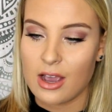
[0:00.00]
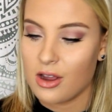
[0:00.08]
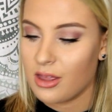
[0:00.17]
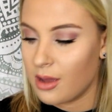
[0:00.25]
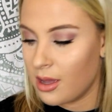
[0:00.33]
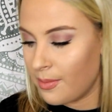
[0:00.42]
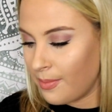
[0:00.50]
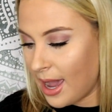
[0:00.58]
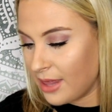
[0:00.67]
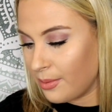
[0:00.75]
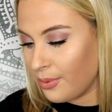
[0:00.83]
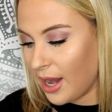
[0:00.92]
are the,
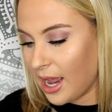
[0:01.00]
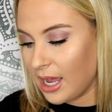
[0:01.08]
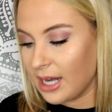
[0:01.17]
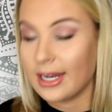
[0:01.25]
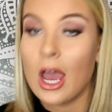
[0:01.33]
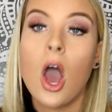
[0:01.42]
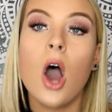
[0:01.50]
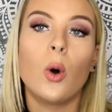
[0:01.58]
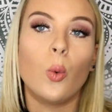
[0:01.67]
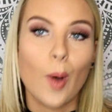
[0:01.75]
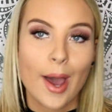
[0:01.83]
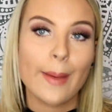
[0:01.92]
by the brand
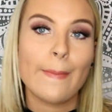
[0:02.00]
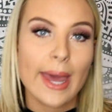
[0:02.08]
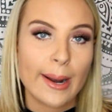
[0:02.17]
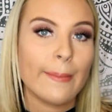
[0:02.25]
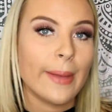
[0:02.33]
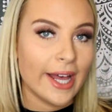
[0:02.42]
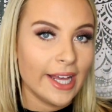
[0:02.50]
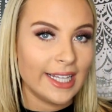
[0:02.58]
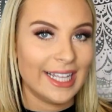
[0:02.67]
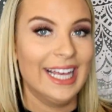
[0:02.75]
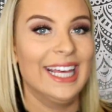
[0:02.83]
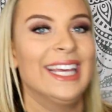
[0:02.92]
Wanna Bet a Butt.
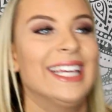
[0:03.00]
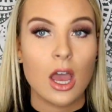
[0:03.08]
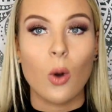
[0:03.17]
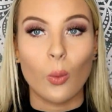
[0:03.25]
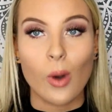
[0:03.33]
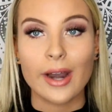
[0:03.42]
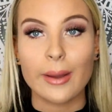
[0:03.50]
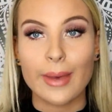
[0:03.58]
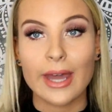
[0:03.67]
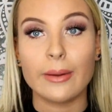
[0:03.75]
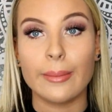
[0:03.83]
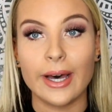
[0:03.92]
Wanna
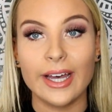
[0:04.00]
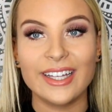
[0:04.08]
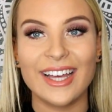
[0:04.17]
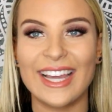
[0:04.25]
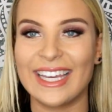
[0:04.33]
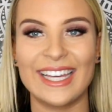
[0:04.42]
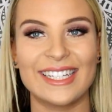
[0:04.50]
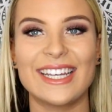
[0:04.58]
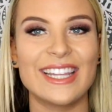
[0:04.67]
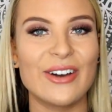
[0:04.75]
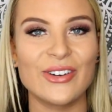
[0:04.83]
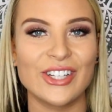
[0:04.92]
Bet a Butt? I can't
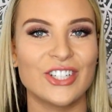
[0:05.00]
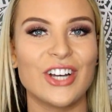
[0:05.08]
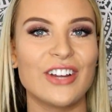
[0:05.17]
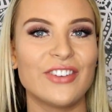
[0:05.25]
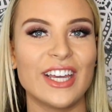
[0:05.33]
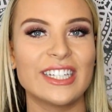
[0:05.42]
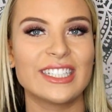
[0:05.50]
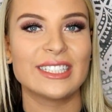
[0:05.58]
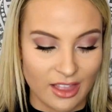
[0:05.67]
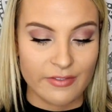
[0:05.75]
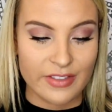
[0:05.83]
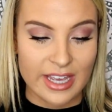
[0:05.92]
say that with a straight face.
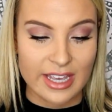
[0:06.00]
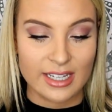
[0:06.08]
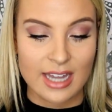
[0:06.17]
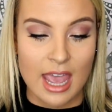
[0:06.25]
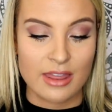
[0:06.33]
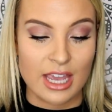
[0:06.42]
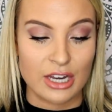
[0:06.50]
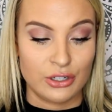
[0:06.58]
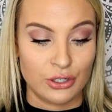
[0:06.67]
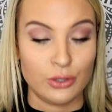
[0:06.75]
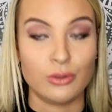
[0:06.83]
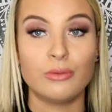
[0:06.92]
Love these, and they
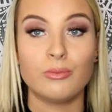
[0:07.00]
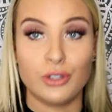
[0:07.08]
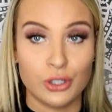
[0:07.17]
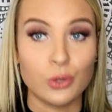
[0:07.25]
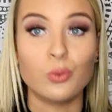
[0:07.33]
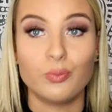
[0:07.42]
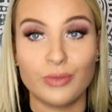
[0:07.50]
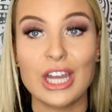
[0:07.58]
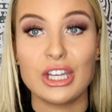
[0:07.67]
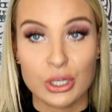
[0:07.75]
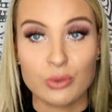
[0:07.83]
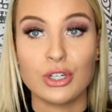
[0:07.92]
do do
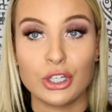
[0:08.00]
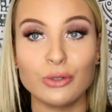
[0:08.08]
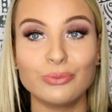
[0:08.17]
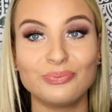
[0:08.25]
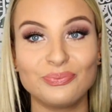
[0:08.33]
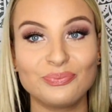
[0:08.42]
they do do.